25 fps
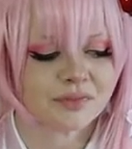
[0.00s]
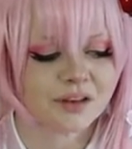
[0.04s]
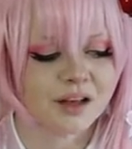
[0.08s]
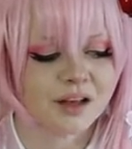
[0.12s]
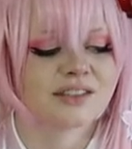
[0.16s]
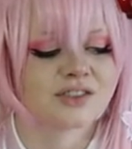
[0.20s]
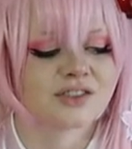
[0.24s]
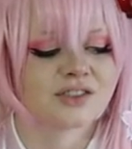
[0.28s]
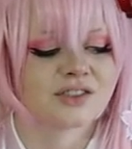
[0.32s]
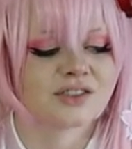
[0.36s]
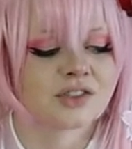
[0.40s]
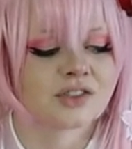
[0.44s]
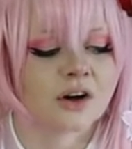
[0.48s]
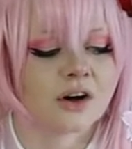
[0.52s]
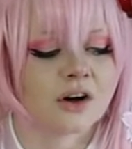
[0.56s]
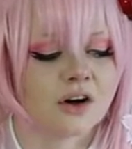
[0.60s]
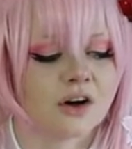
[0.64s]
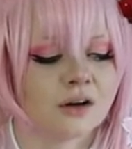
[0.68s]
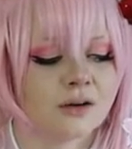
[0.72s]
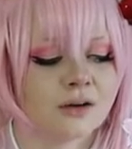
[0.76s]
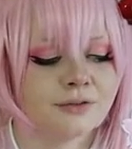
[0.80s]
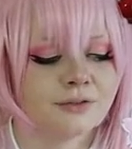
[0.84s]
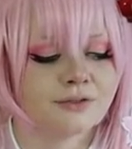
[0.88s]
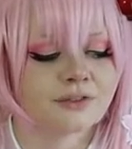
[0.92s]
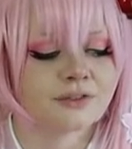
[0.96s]
It's
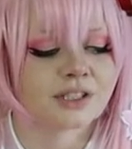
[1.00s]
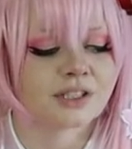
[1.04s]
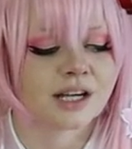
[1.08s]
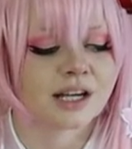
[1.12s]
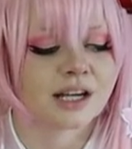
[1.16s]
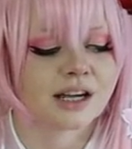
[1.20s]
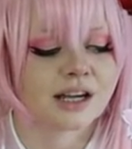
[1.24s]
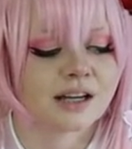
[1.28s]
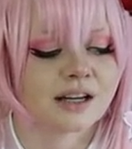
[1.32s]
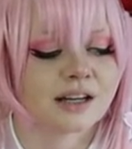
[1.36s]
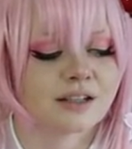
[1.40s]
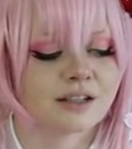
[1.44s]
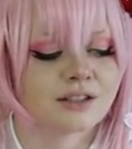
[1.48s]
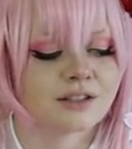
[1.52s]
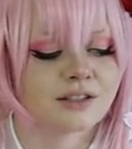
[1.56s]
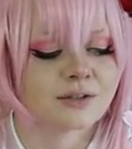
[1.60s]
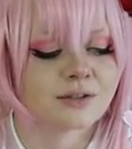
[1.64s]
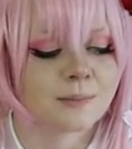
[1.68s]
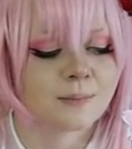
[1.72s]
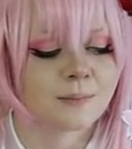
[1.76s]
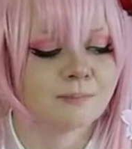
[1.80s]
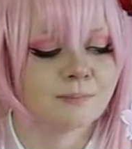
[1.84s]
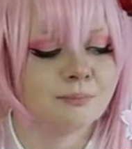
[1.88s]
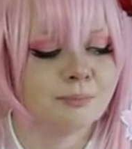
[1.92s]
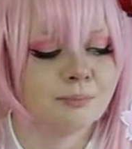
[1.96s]
soft
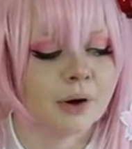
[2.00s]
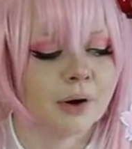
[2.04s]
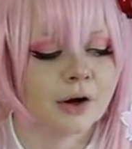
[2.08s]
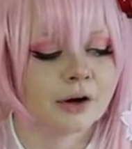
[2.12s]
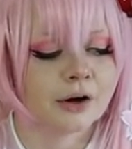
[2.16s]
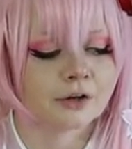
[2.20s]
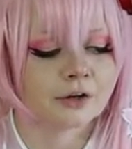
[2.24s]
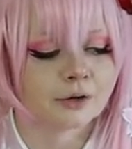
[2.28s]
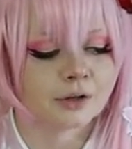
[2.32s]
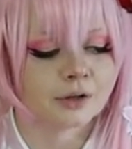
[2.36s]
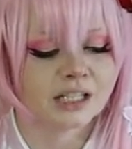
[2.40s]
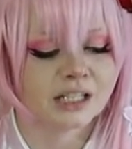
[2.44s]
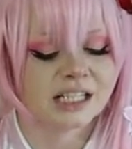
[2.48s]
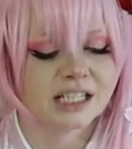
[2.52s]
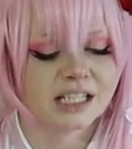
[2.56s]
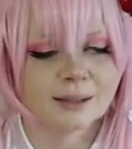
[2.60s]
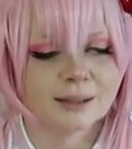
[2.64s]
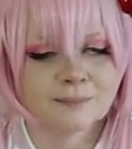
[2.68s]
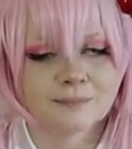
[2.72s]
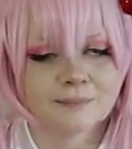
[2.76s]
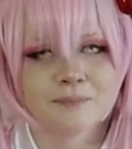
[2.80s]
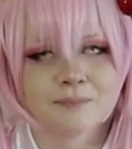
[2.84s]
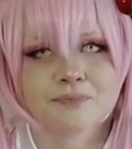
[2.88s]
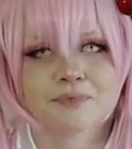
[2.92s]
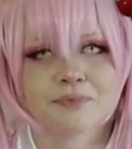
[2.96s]
and
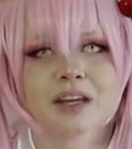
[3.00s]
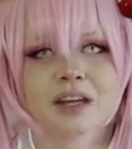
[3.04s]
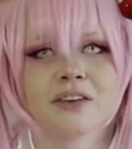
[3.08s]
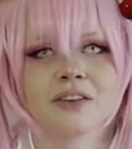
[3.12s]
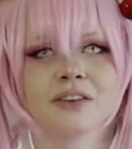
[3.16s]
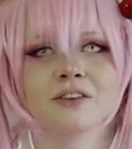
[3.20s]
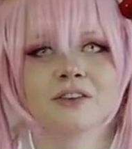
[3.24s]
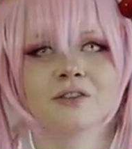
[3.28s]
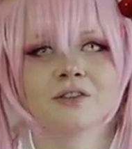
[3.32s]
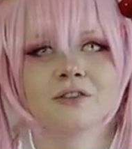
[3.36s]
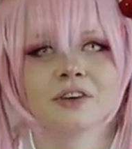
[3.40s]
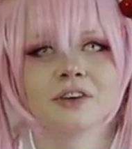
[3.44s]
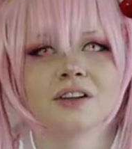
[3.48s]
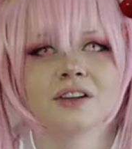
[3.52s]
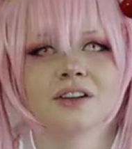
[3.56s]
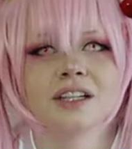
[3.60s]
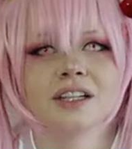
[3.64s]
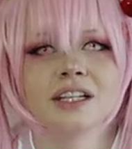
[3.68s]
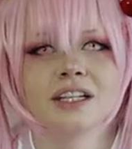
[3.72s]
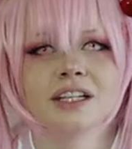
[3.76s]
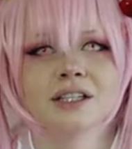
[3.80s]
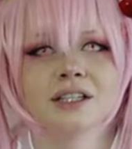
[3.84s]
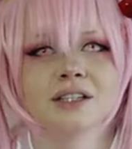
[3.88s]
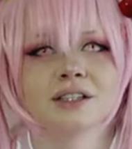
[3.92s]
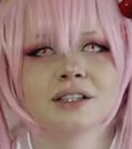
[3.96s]
buttery, and the
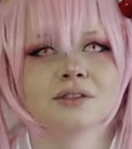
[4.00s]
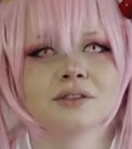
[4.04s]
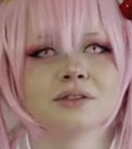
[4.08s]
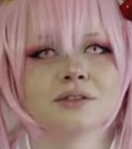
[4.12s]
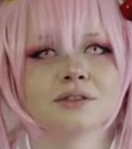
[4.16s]
filling